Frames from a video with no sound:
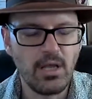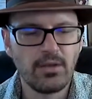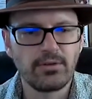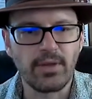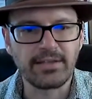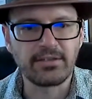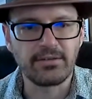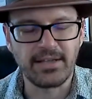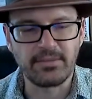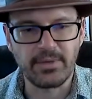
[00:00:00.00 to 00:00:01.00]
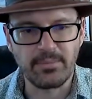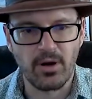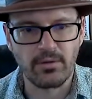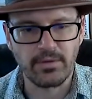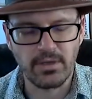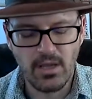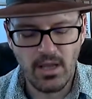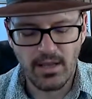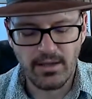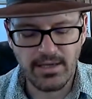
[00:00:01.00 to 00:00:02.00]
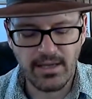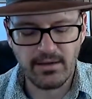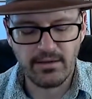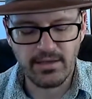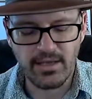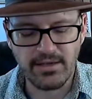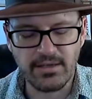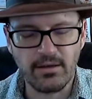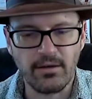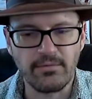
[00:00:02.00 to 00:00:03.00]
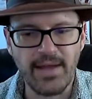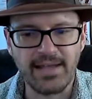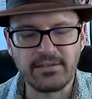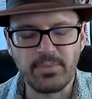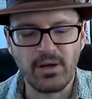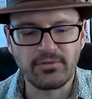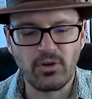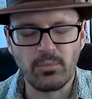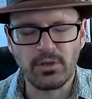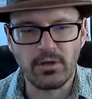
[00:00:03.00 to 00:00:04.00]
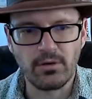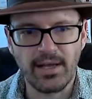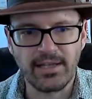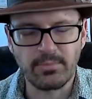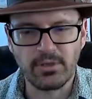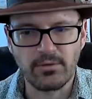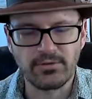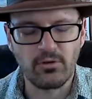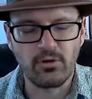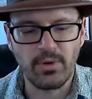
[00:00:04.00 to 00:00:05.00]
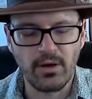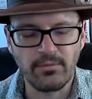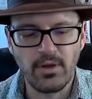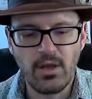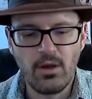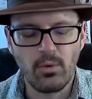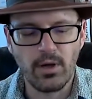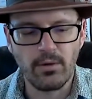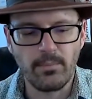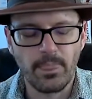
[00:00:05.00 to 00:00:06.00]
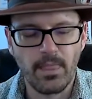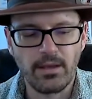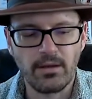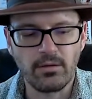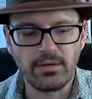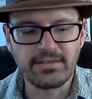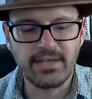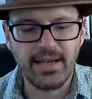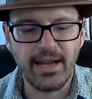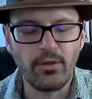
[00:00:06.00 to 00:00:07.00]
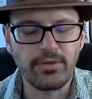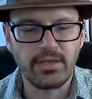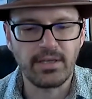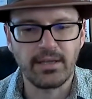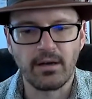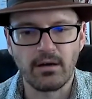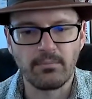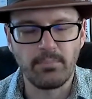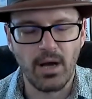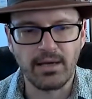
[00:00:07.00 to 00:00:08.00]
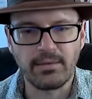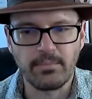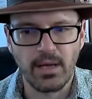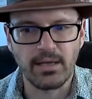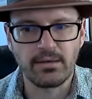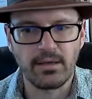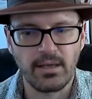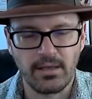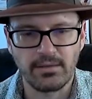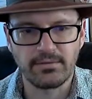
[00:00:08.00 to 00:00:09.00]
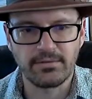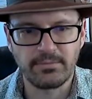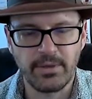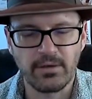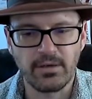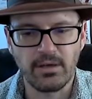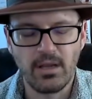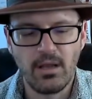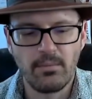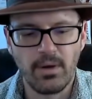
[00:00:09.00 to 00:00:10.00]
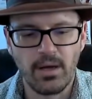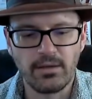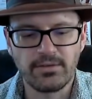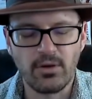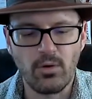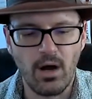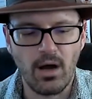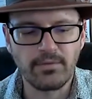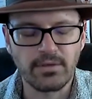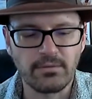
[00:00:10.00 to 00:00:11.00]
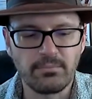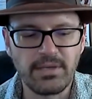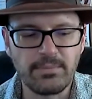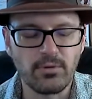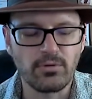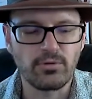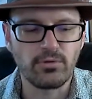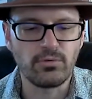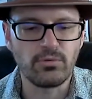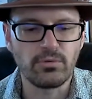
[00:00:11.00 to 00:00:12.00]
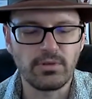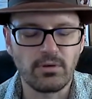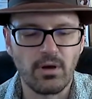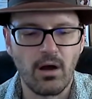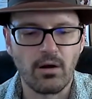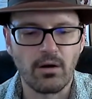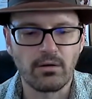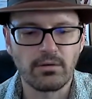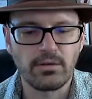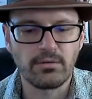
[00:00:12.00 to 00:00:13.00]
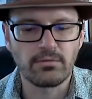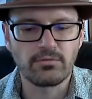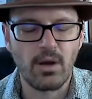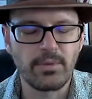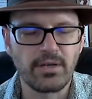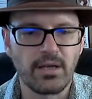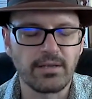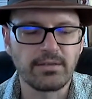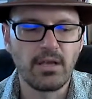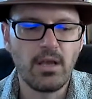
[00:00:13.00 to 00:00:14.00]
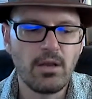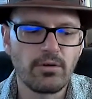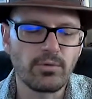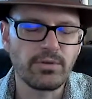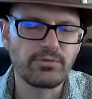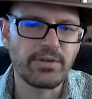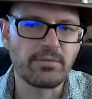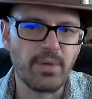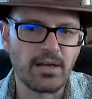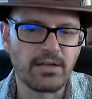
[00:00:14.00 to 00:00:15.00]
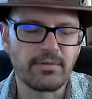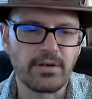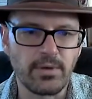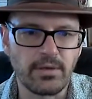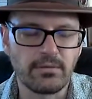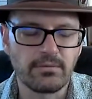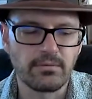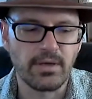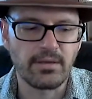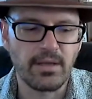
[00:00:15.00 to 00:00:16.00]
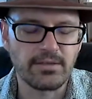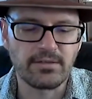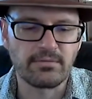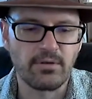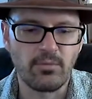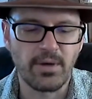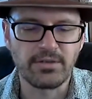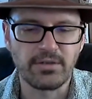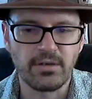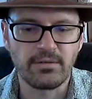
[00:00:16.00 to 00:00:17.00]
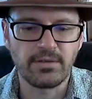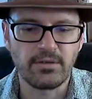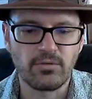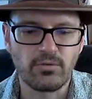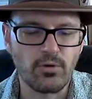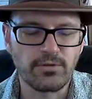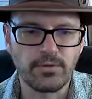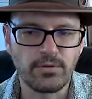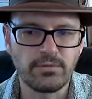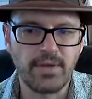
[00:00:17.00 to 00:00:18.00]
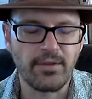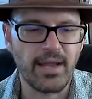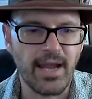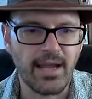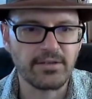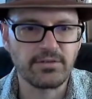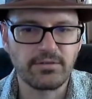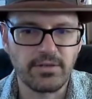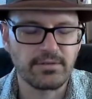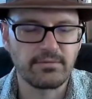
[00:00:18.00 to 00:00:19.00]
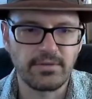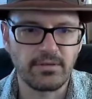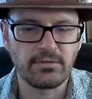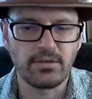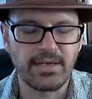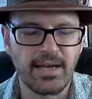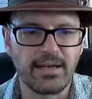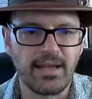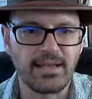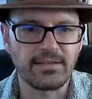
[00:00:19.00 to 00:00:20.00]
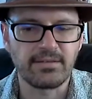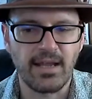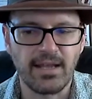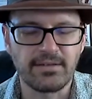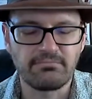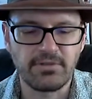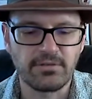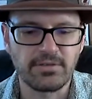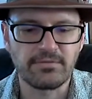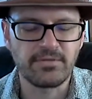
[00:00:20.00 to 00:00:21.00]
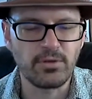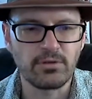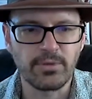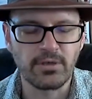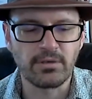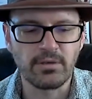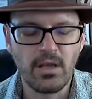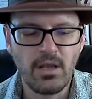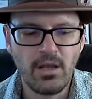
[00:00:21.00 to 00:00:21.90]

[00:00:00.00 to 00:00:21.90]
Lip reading: So that's a big part of it. And again, the idea of as above, so below, as below, so above. Well, let's get healthy in our body, mind, and spirit. But so often people who, are, traumatized don't really treat their bodies very well, right? They just throw a bunch of, gross food down the hatch, just, looking at it as, just fuel to burn.